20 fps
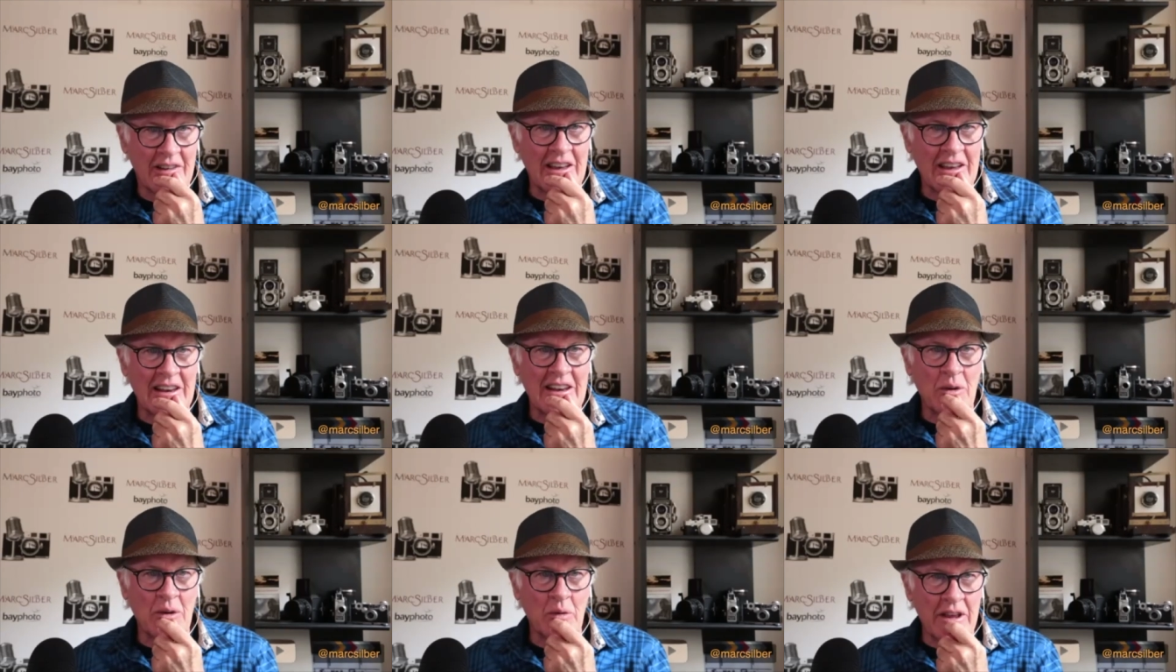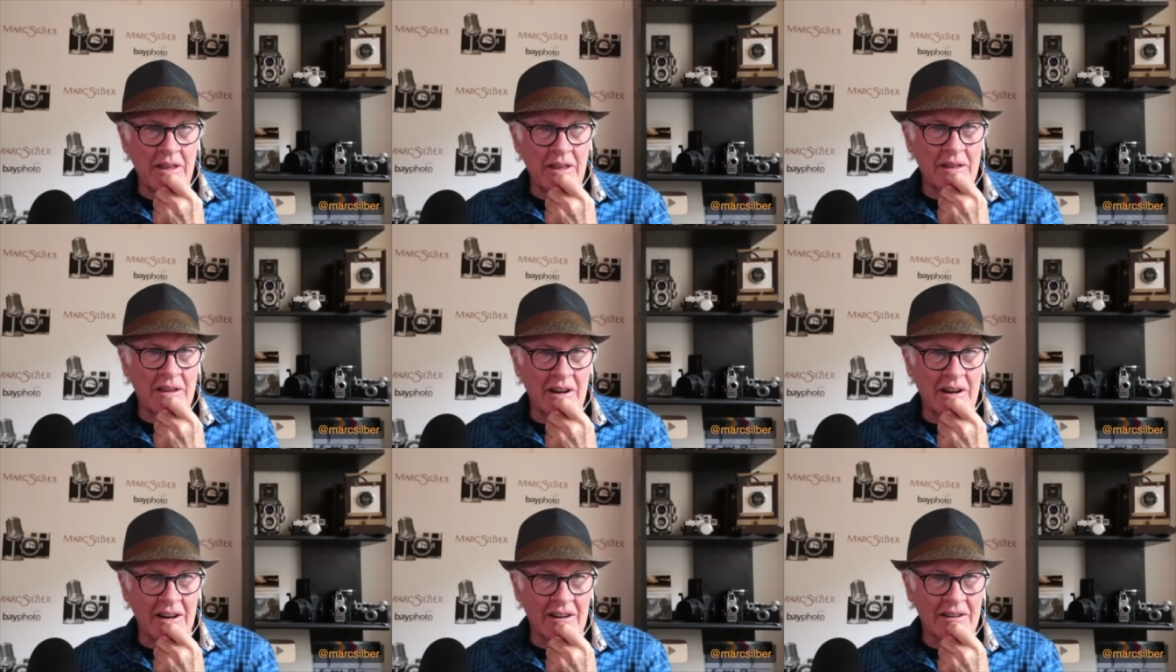And he
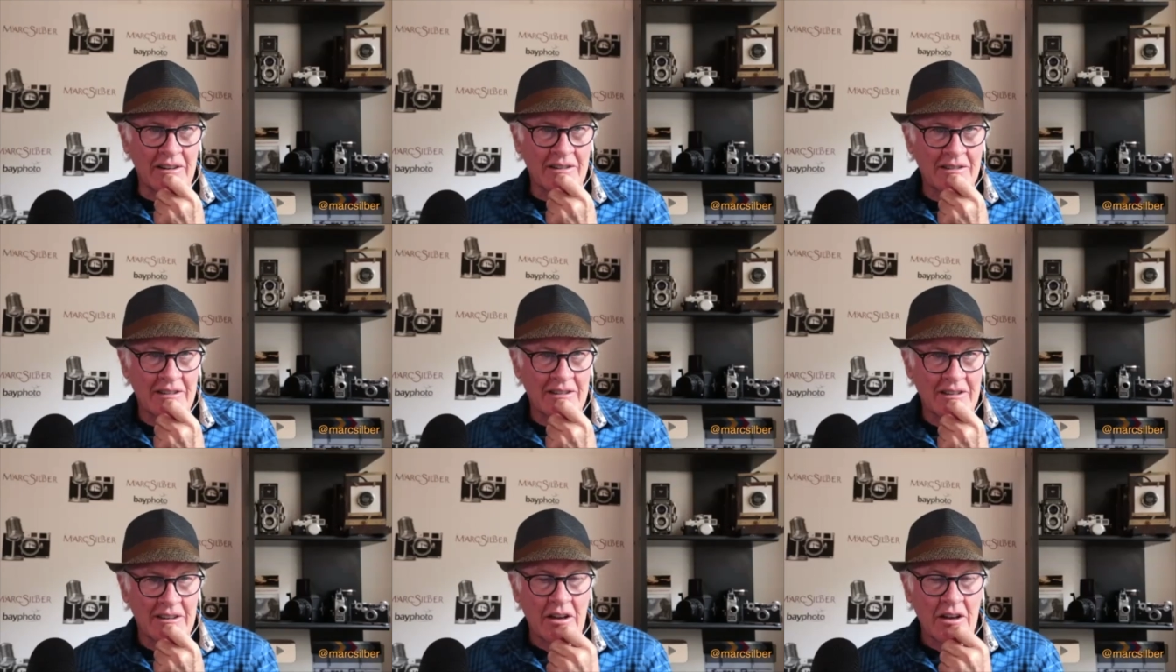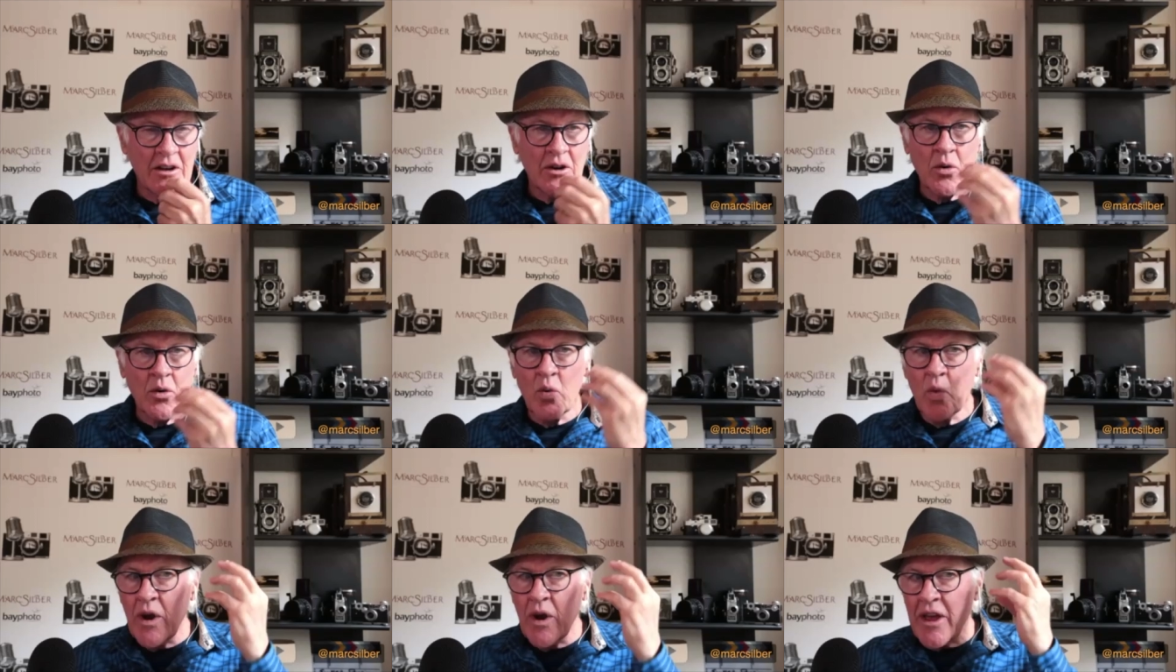went there
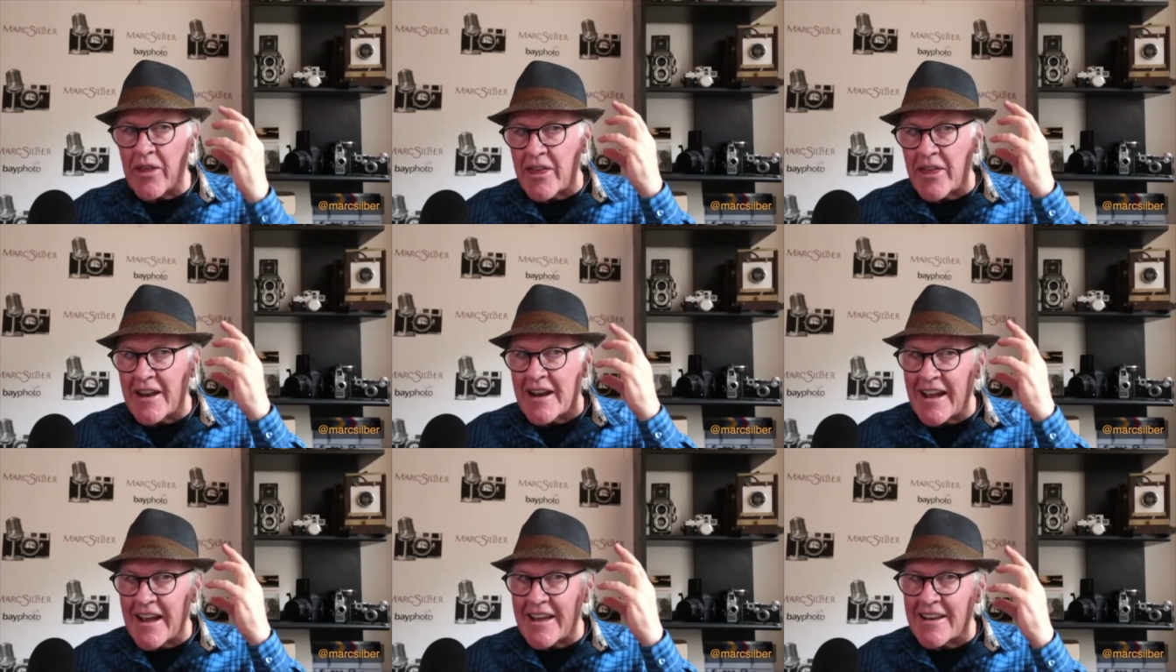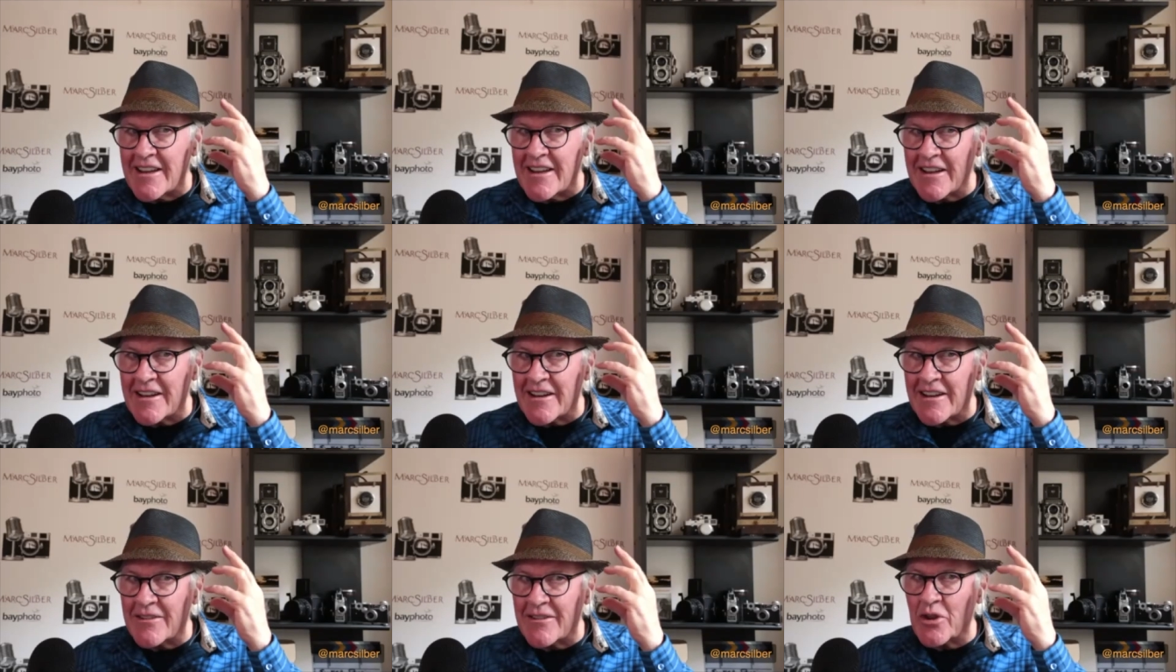with an
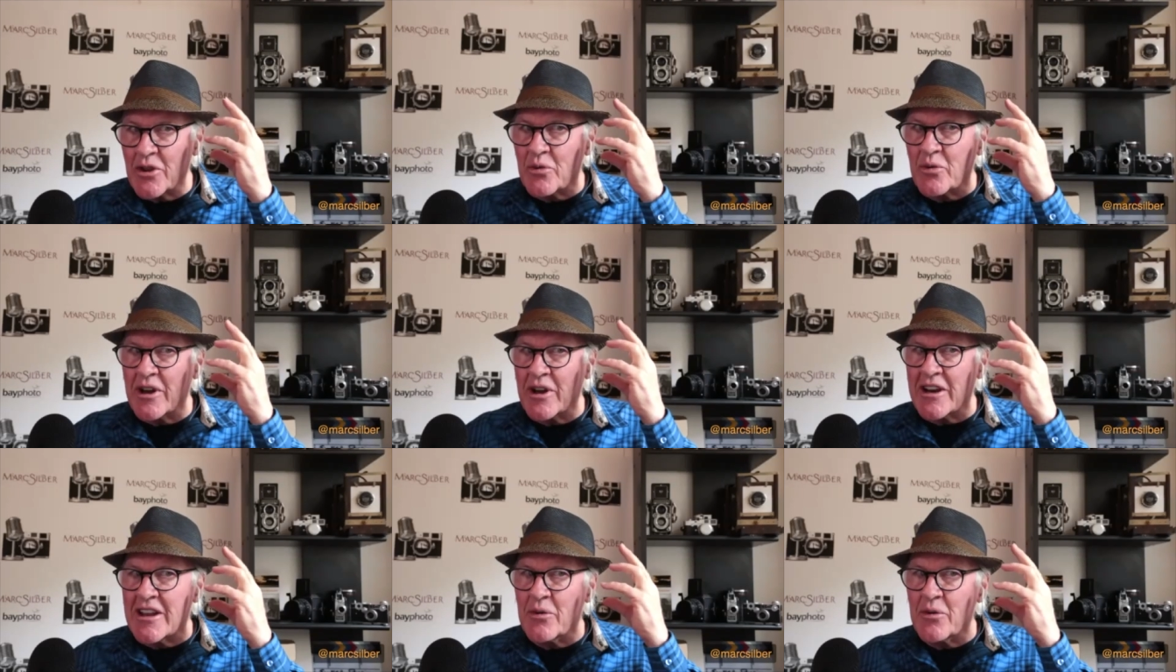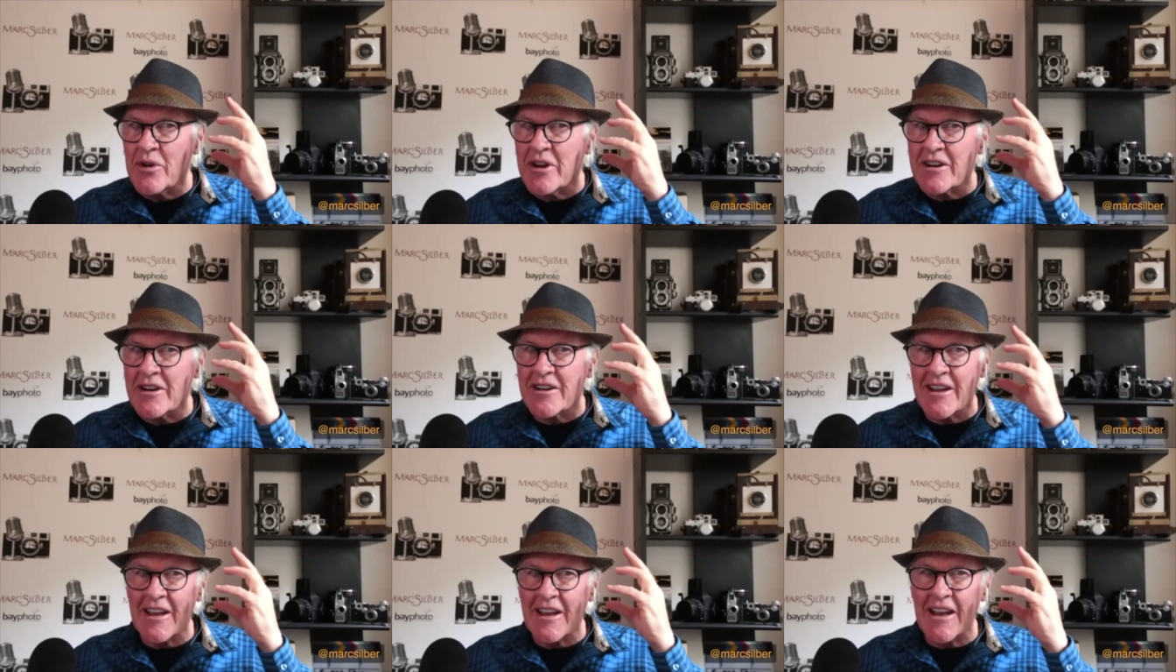idea of what he
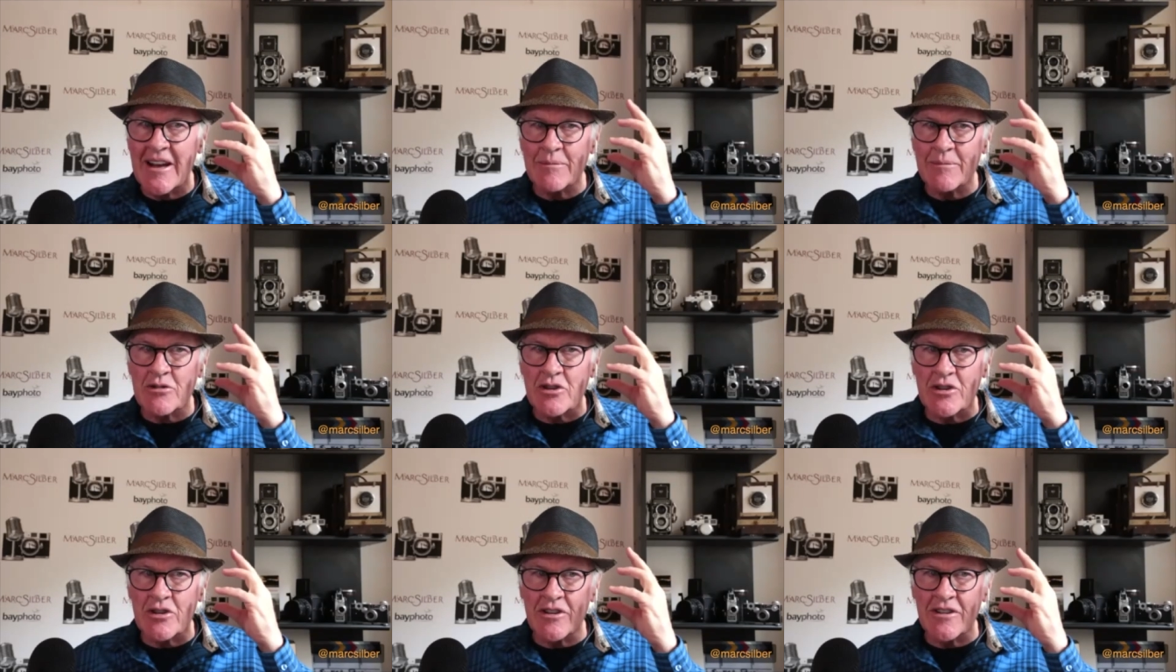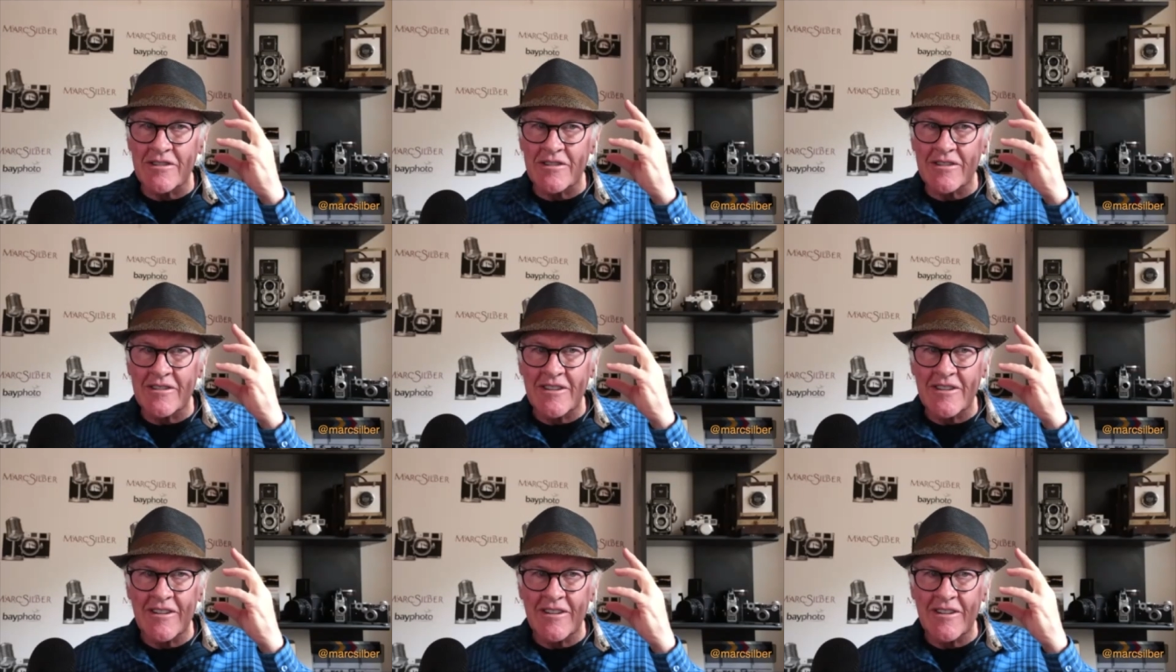wanted to capture,